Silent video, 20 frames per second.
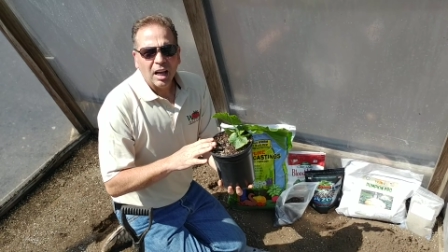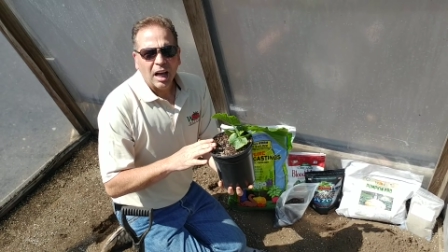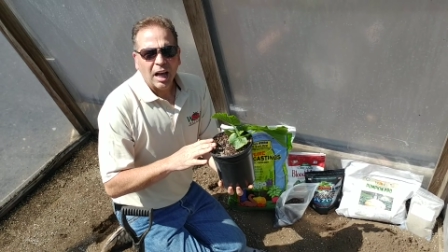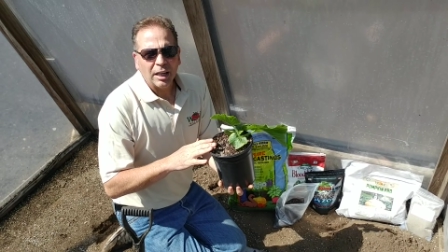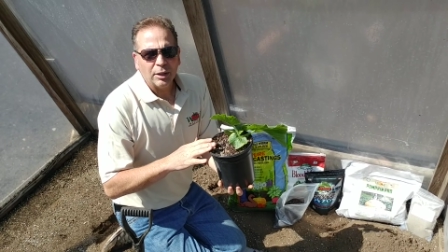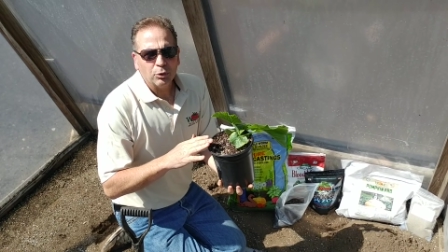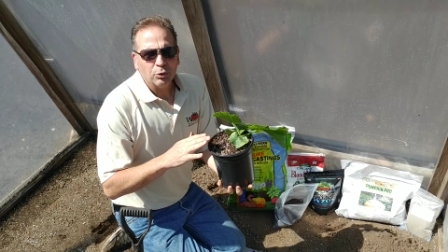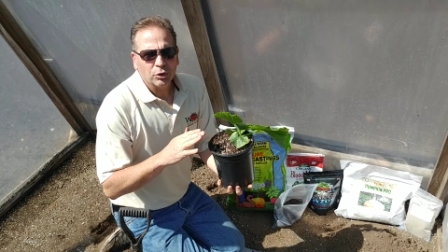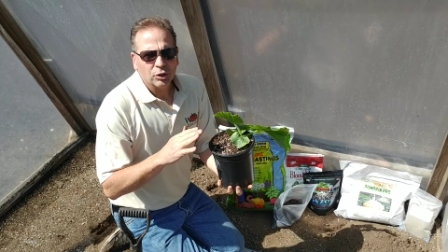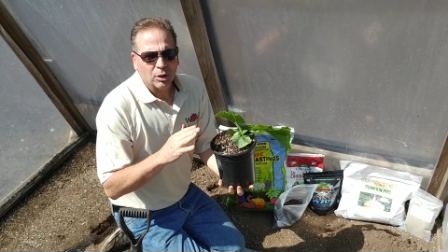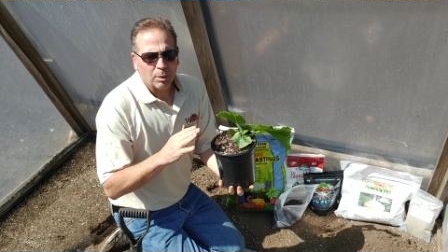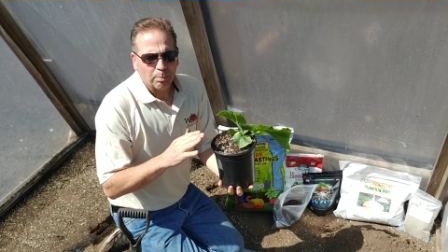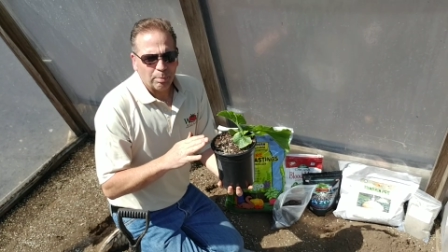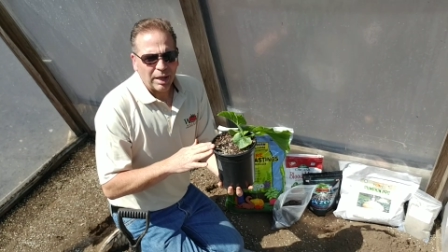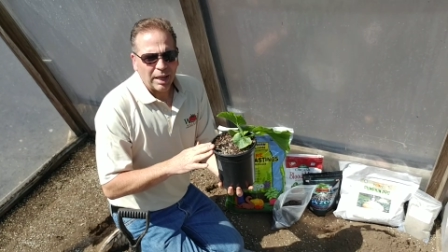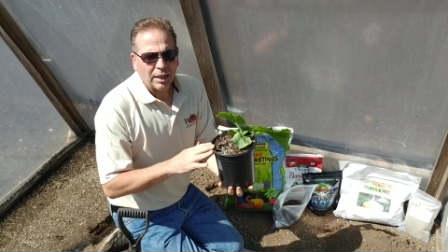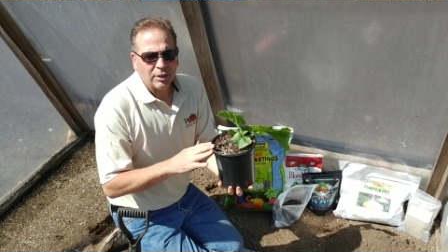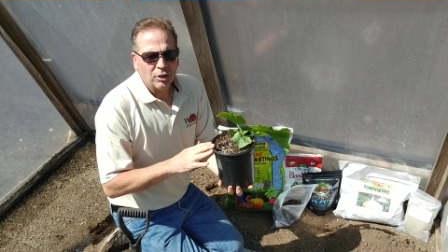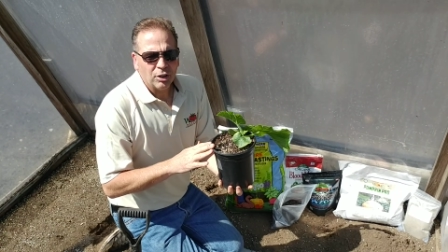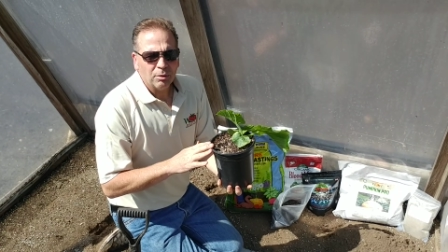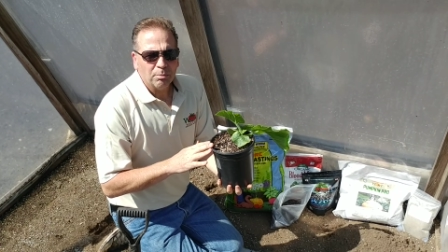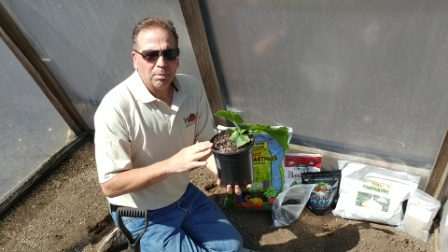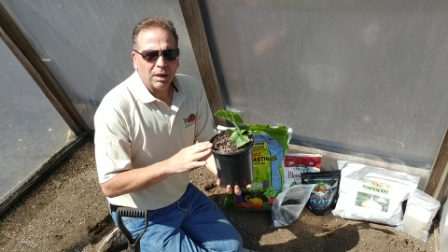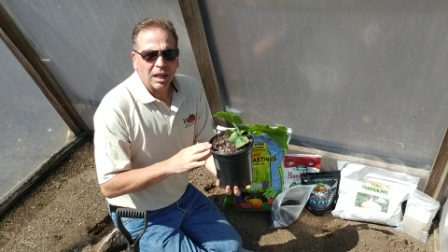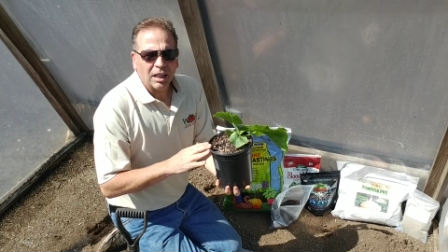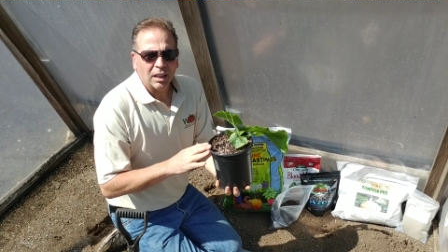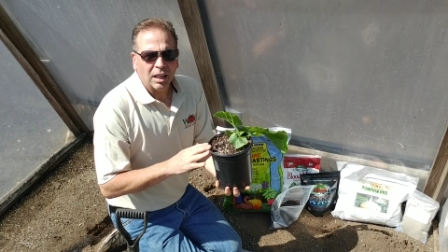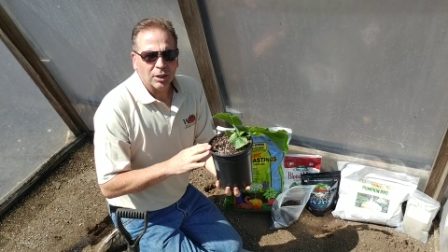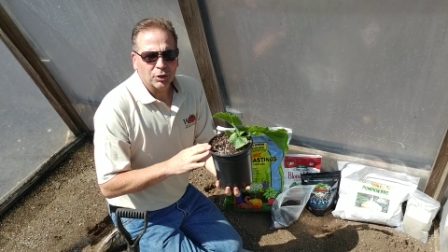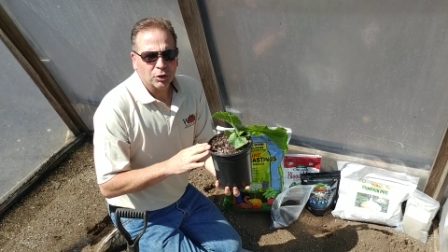I use Companion
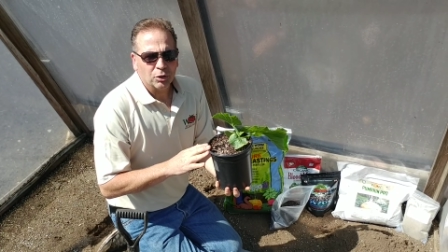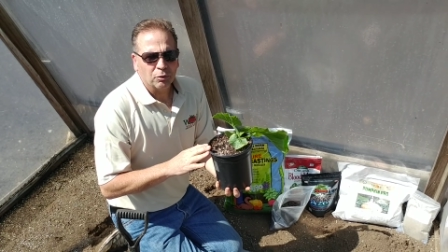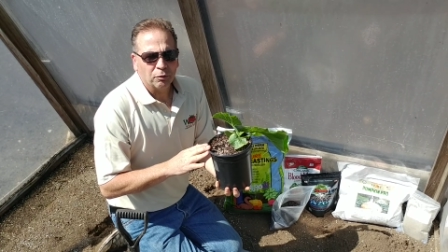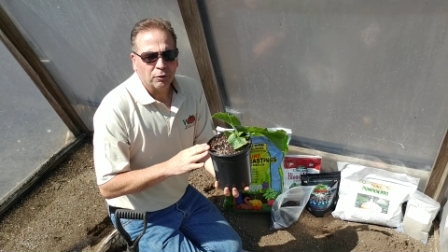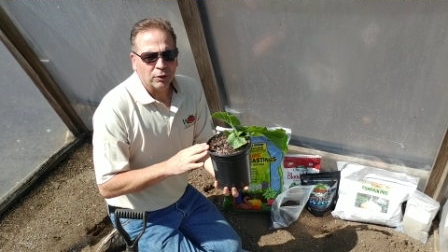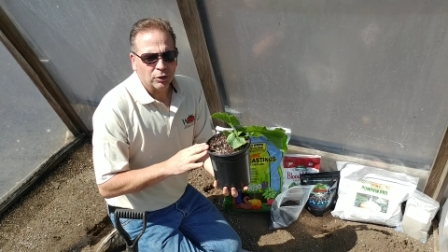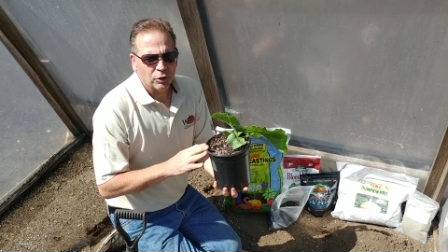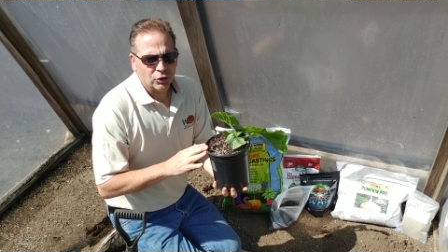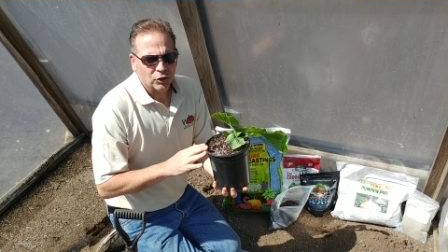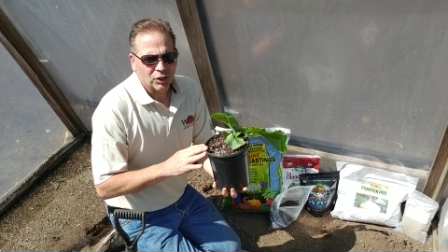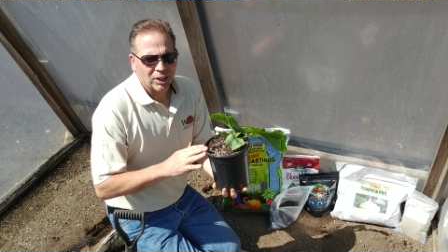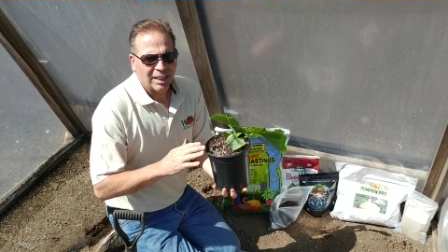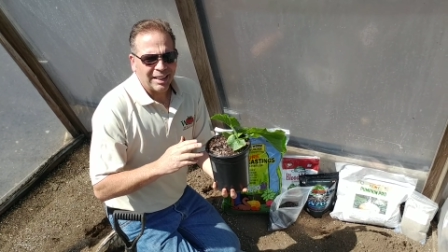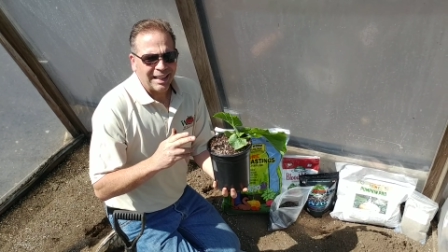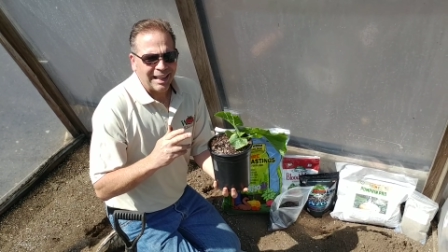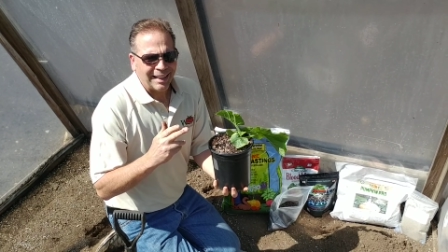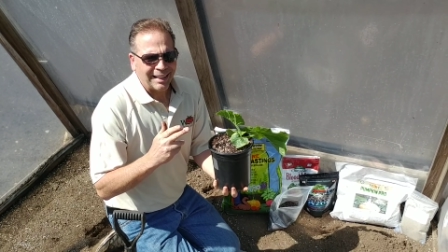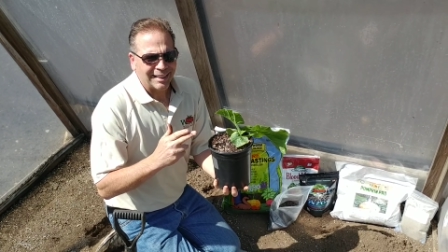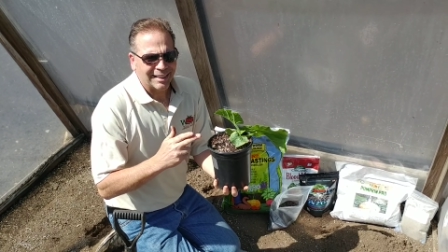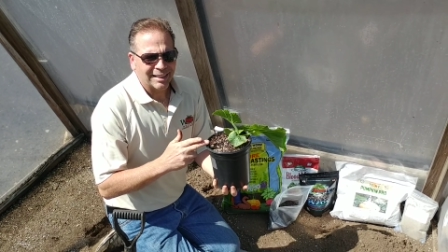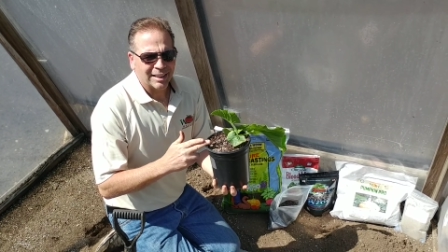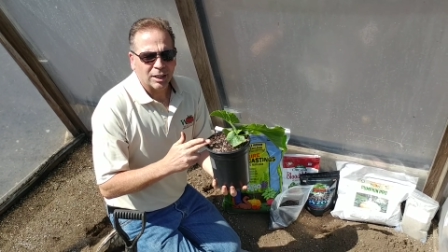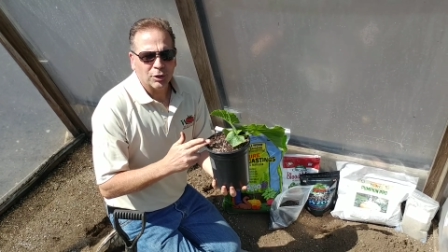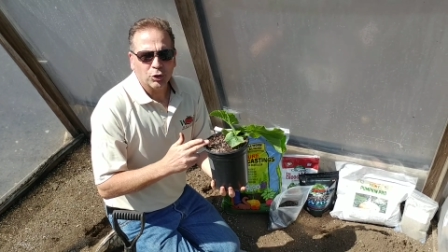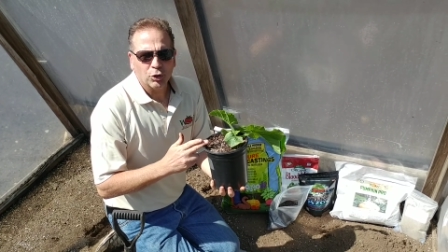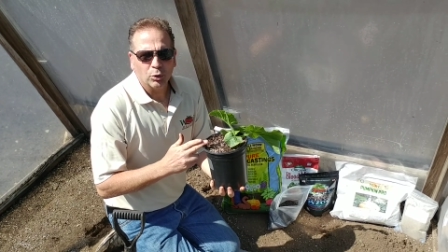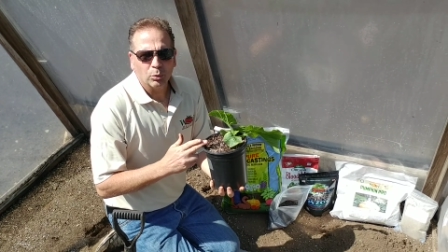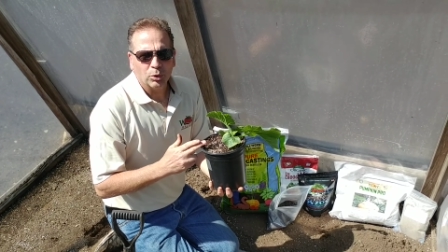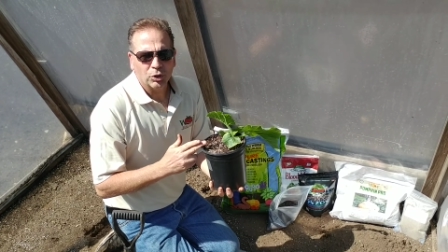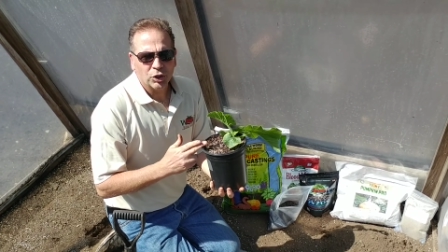biological fungicide and Essential,